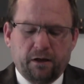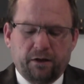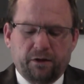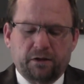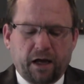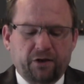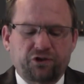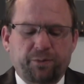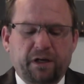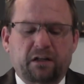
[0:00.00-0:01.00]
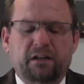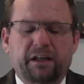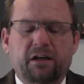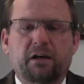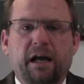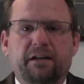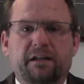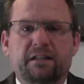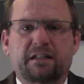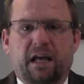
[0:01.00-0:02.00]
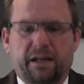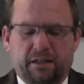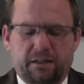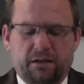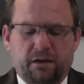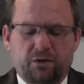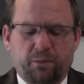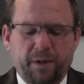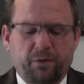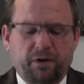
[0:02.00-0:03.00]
The title should be clear and concise so people